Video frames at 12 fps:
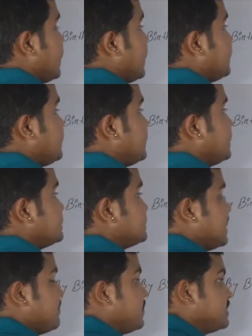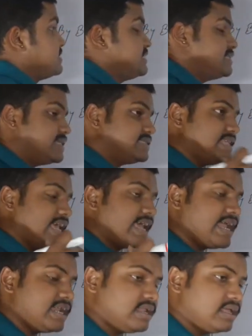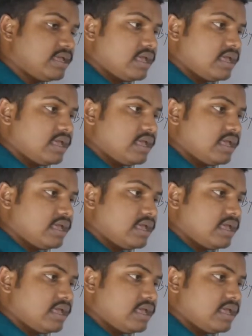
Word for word: eighty-seven, see, the second